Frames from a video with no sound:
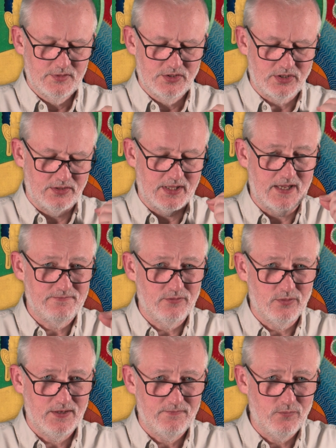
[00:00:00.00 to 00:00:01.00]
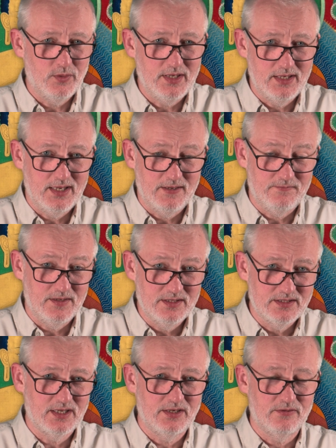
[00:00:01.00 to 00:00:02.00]
so therefore, if
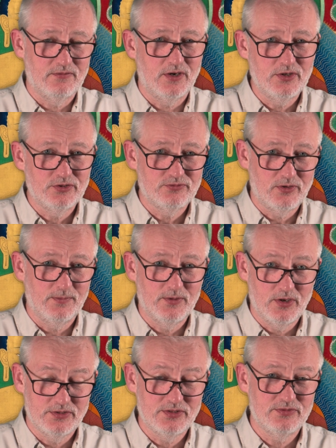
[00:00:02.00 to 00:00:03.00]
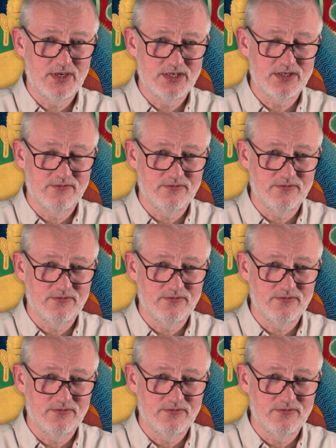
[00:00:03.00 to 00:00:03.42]
insight arose from concentration,